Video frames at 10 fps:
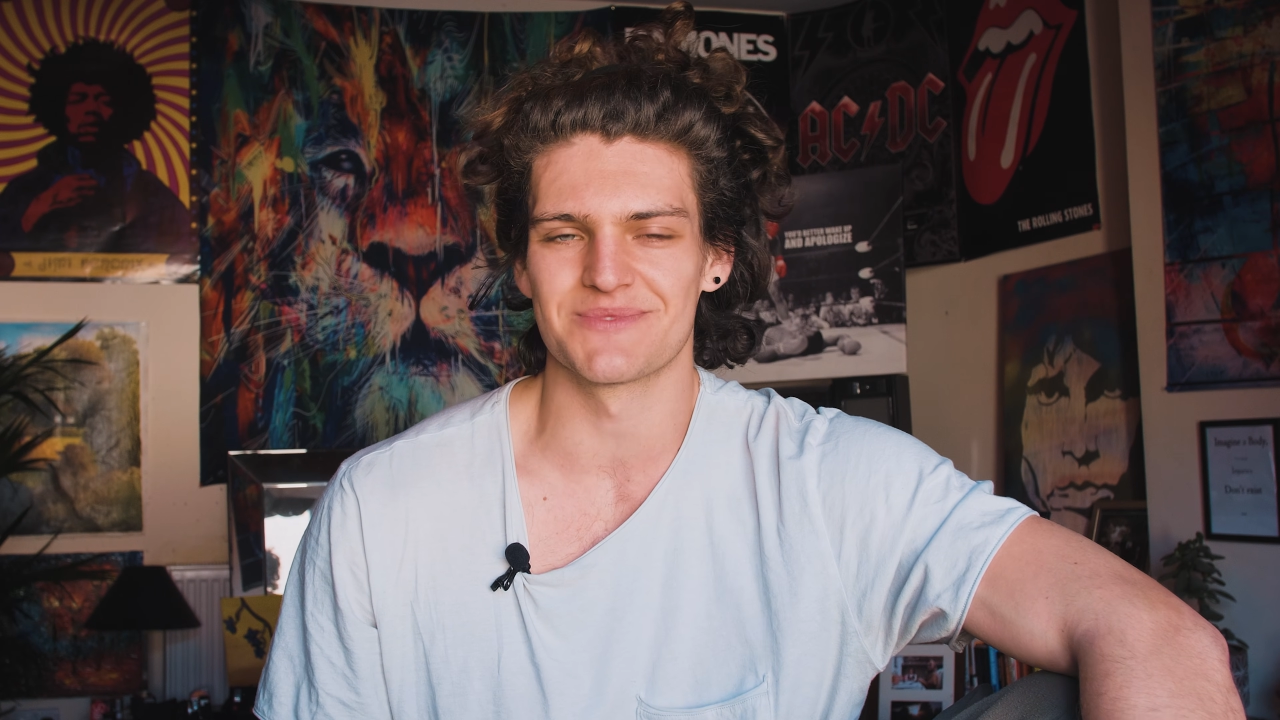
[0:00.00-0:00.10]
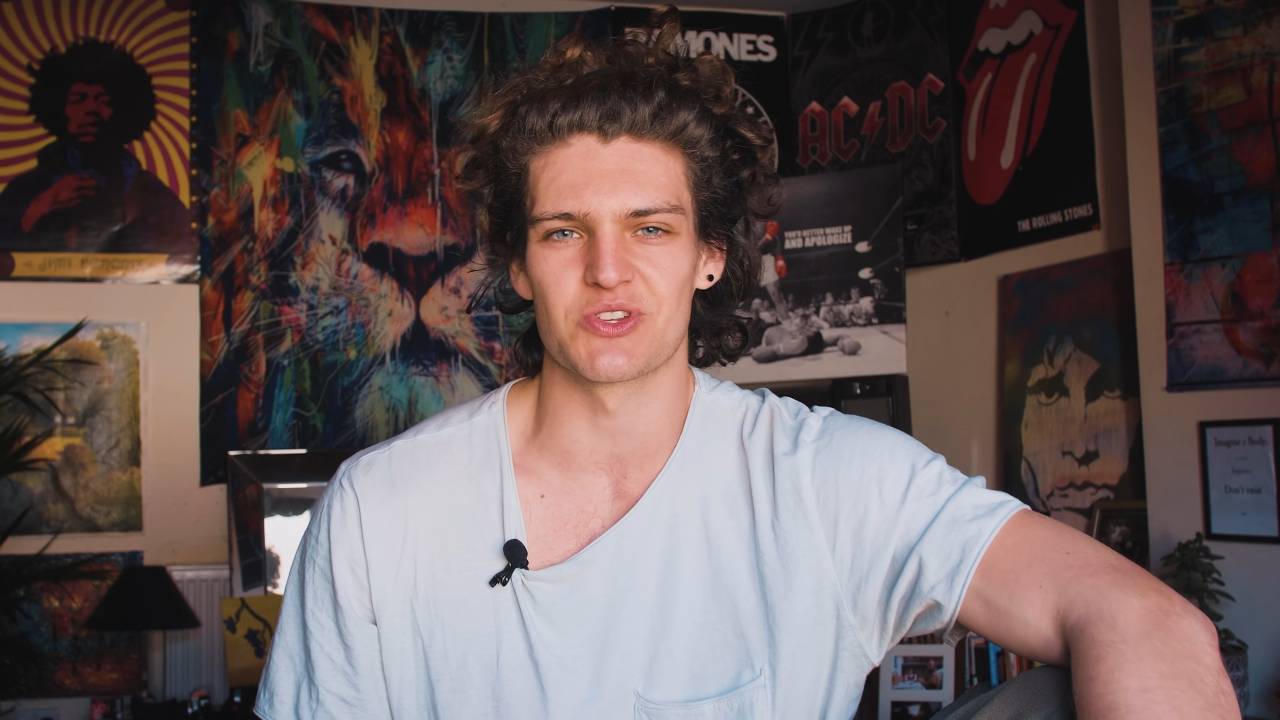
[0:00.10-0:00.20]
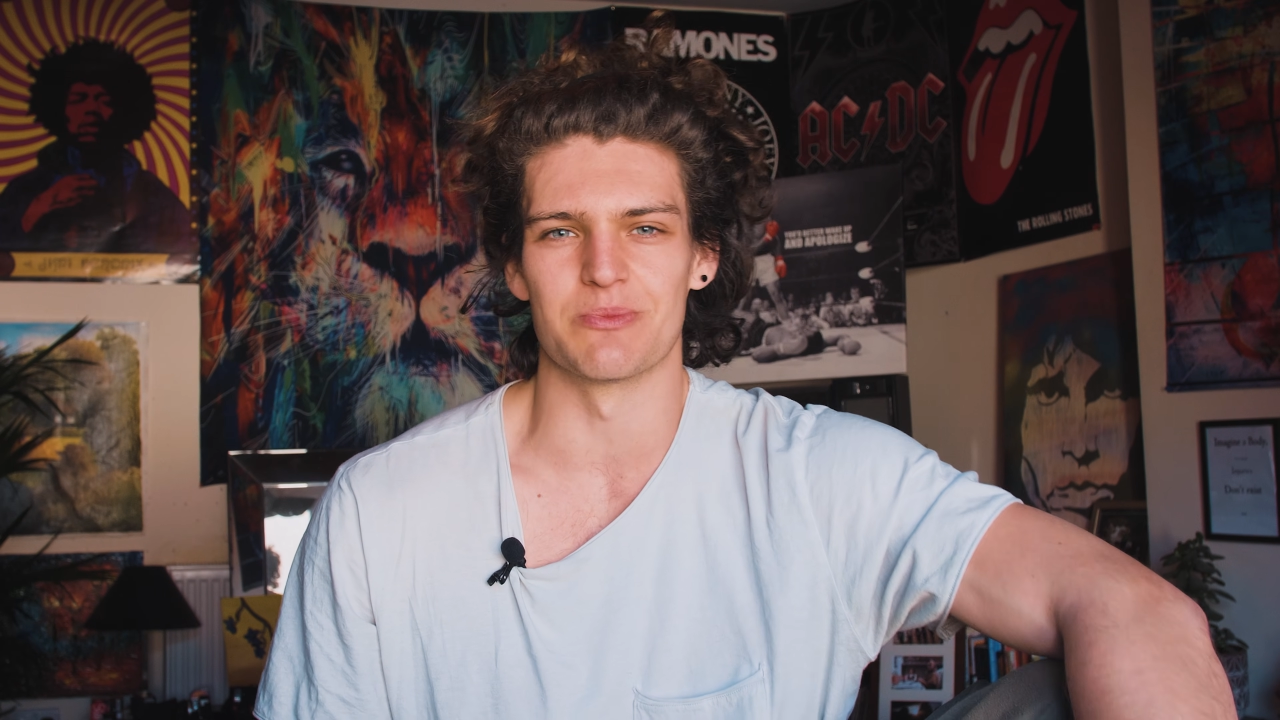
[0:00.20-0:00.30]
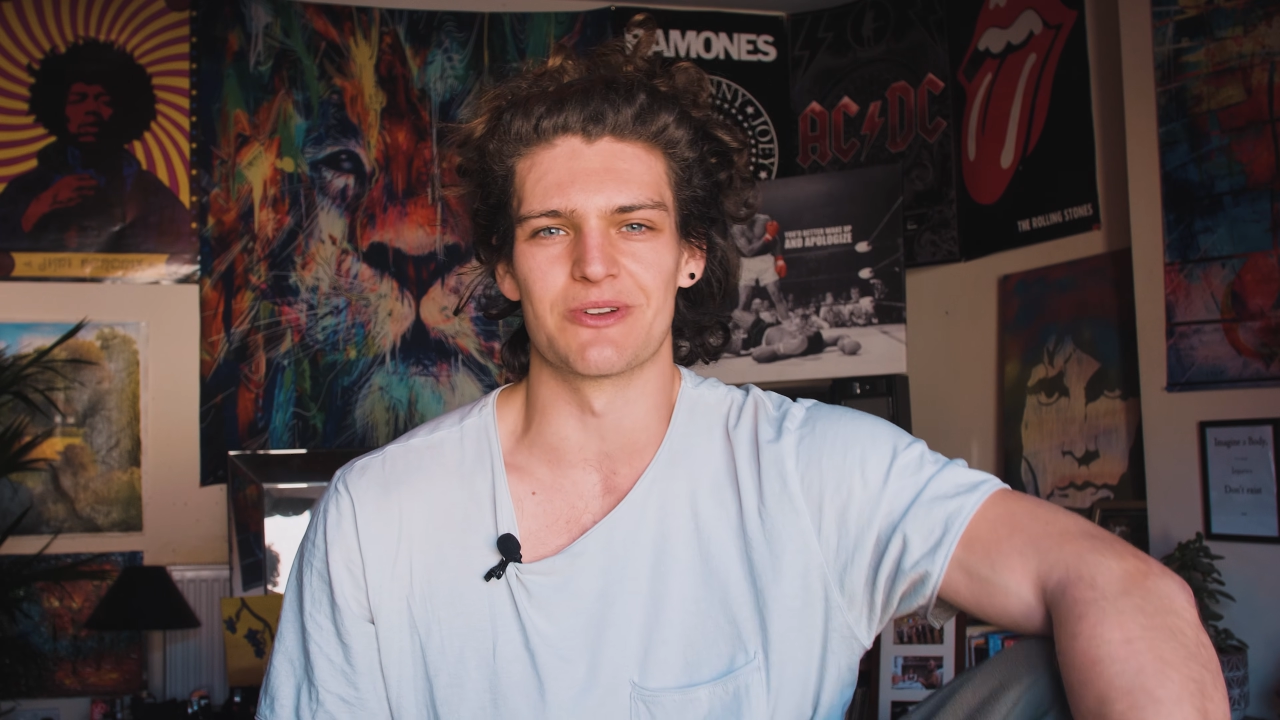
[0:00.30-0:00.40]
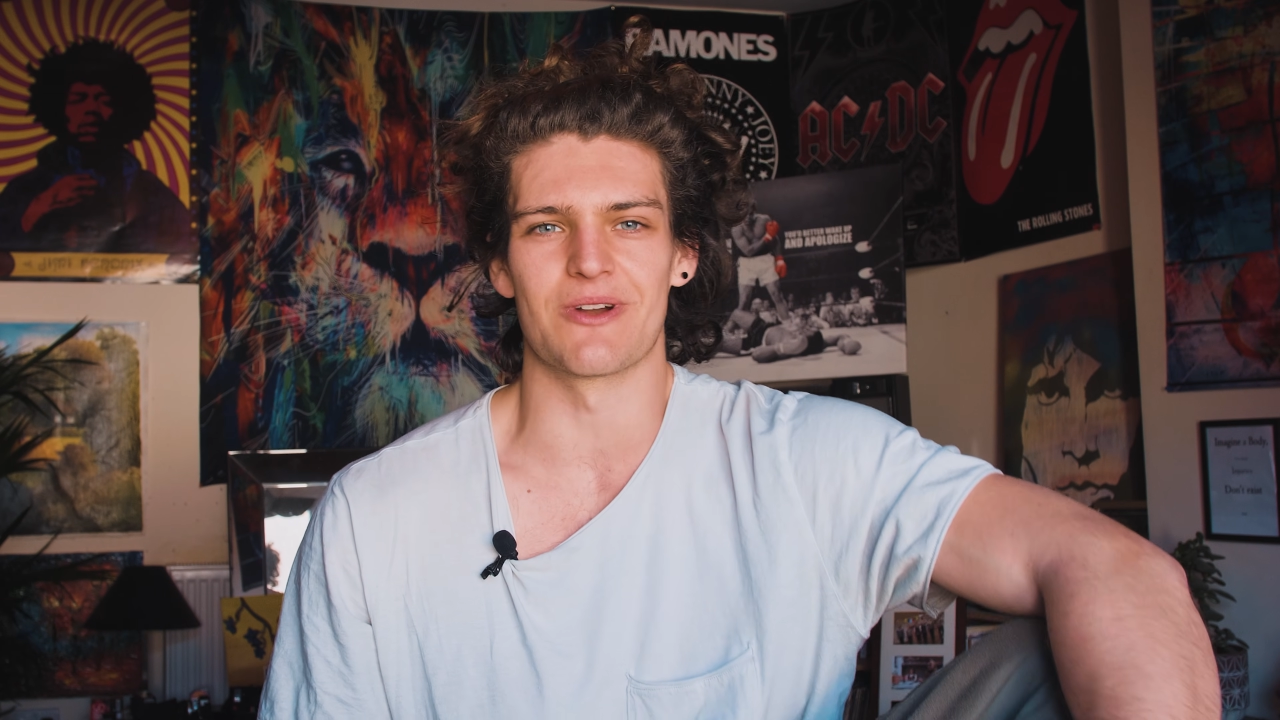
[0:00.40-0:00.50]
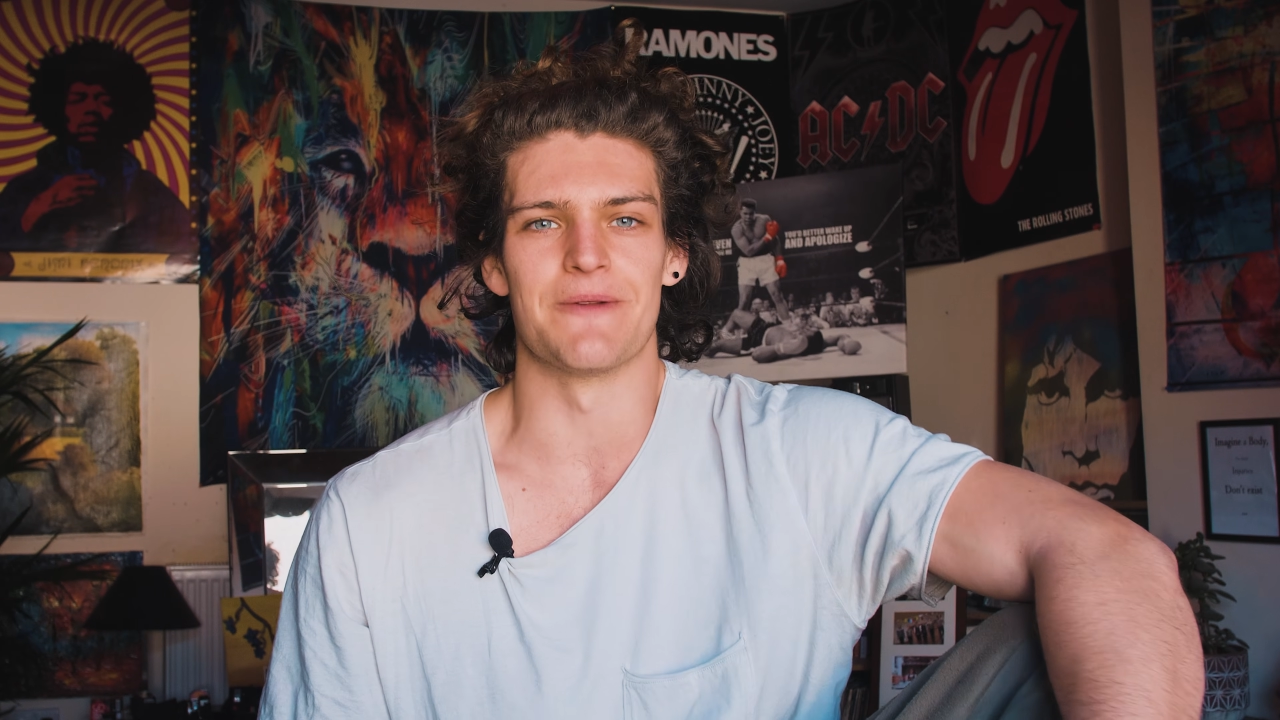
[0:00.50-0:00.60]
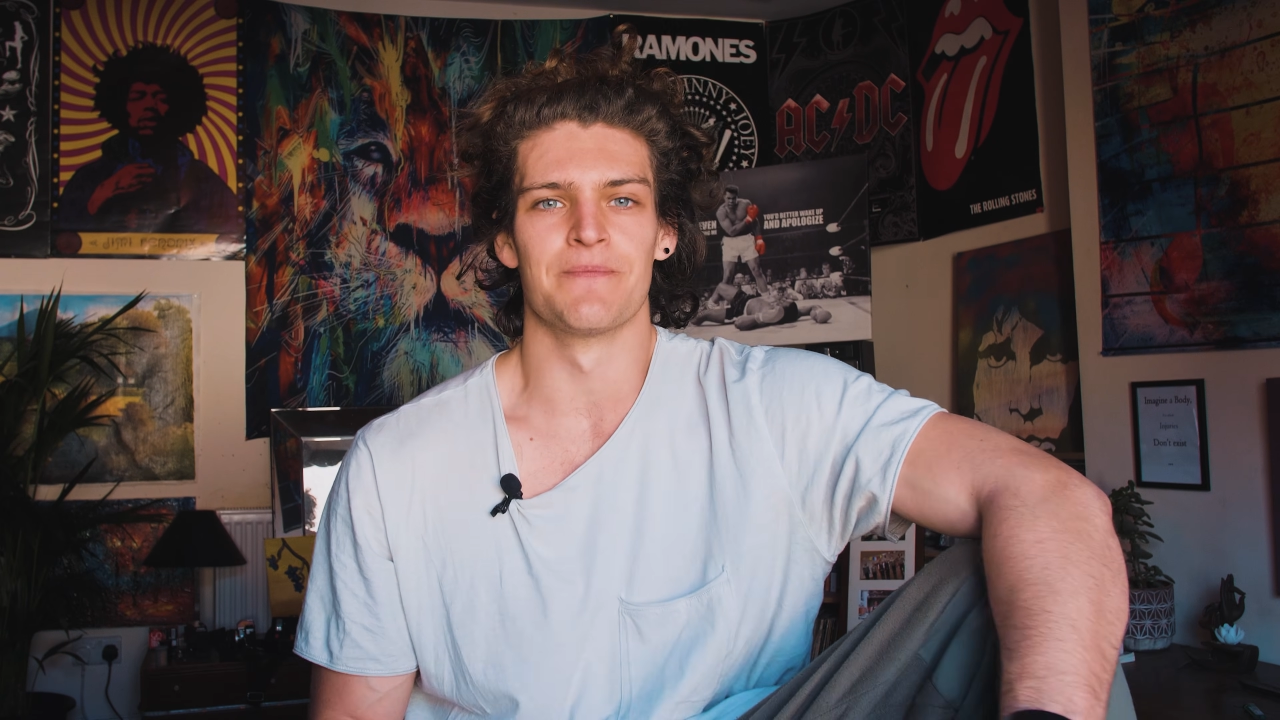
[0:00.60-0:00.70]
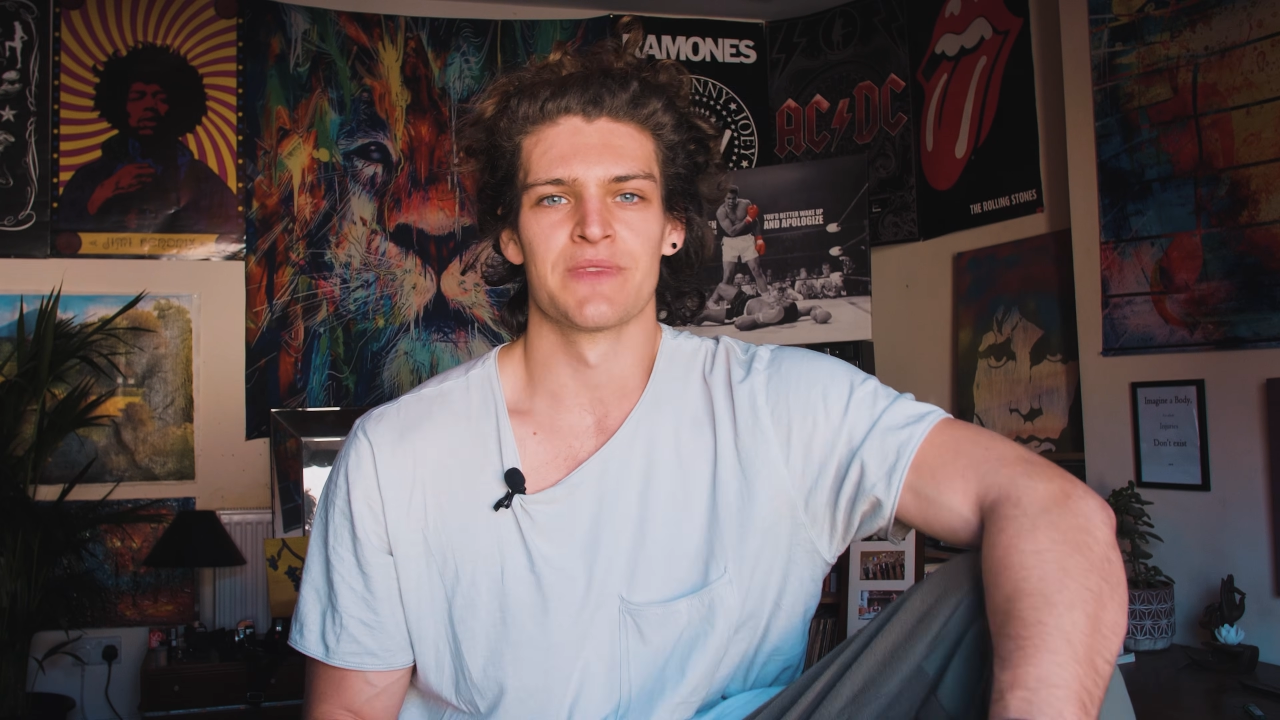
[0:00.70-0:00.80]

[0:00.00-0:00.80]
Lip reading: It's going to be great.